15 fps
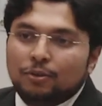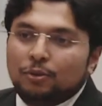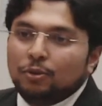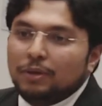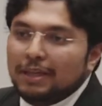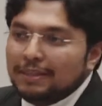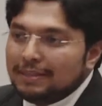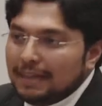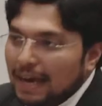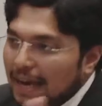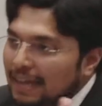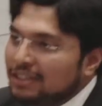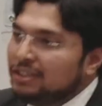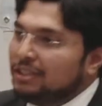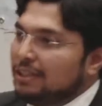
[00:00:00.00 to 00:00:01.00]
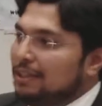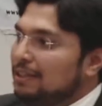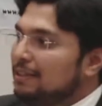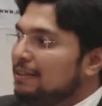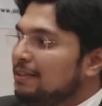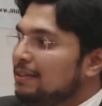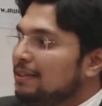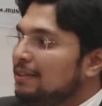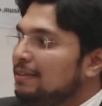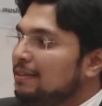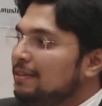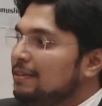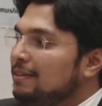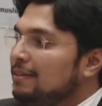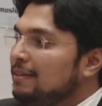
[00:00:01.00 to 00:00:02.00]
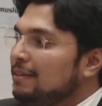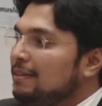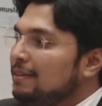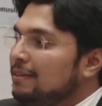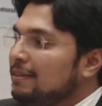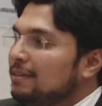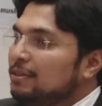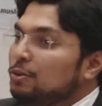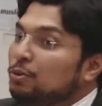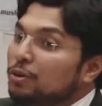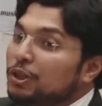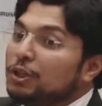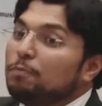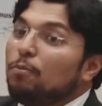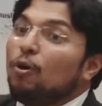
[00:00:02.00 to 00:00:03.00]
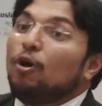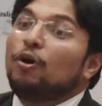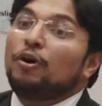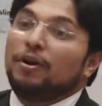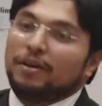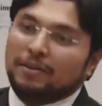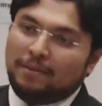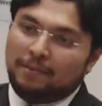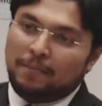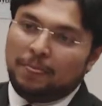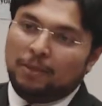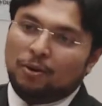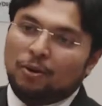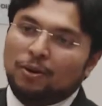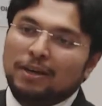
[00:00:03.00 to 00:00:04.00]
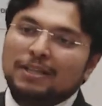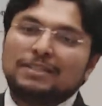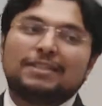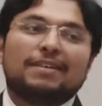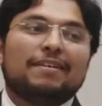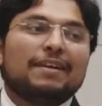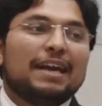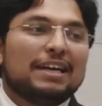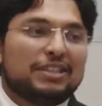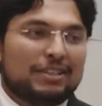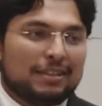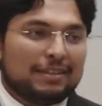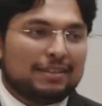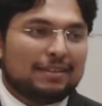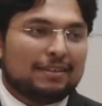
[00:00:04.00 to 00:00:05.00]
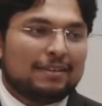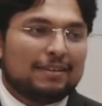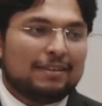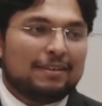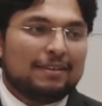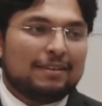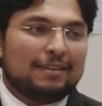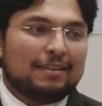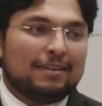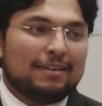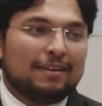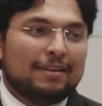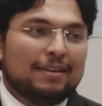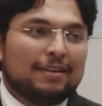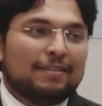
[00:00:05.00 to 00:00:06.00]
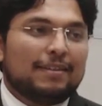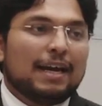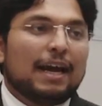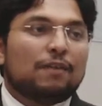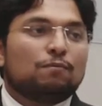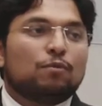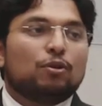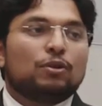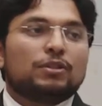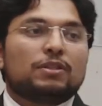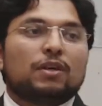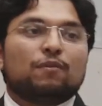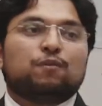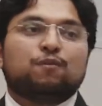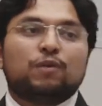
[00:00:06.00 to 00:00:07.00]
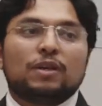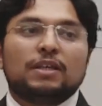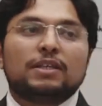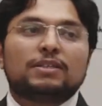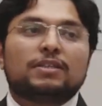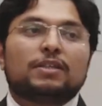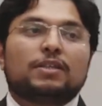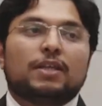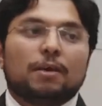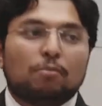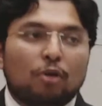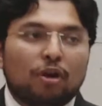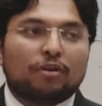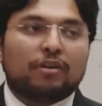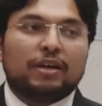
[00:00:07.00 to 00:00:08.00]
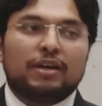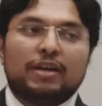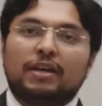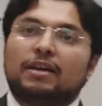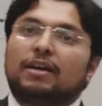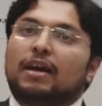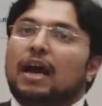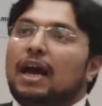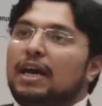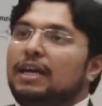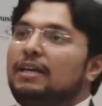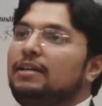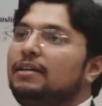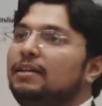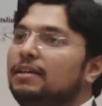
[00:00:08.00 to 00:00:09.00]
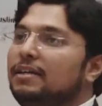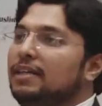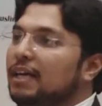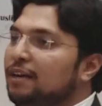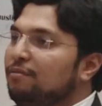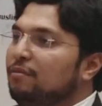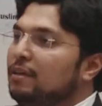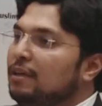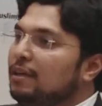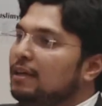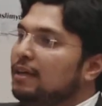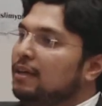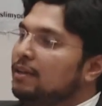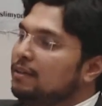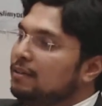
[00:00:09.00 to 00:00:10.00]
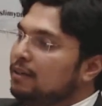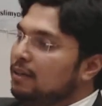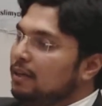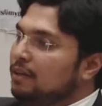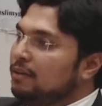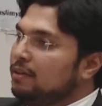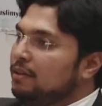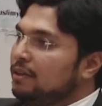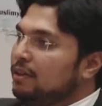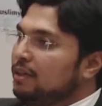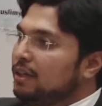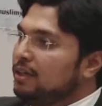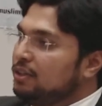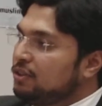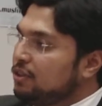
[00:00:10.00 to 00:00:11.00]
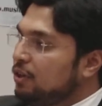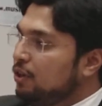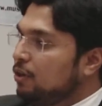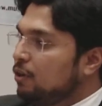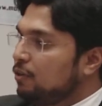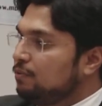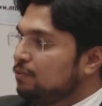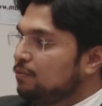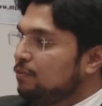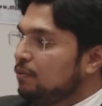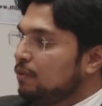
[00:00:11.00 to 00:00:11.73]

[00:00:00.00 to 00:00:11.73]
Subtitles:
to His angels to respond on His creation. That was the first democratic right given in the history of